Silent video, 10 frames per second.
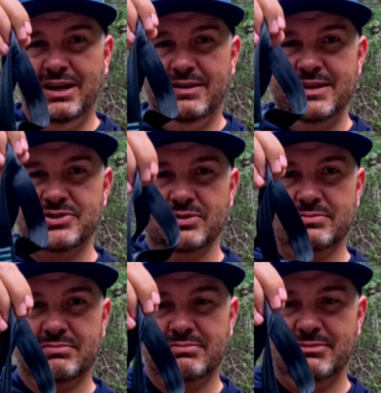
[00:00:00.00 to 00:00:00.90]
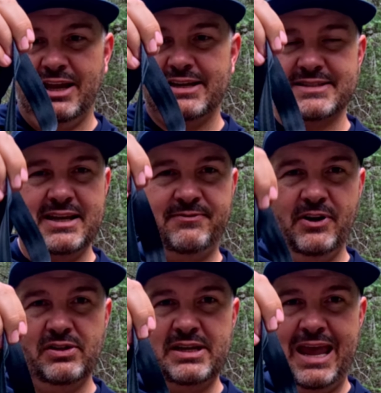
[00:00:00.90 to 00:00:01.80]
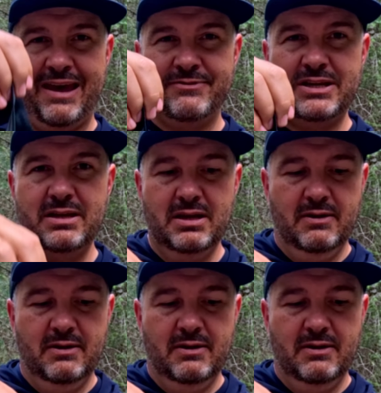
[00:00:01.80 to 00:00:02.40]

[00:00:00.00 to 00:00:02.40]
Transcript: these are, like I said, fairly heavy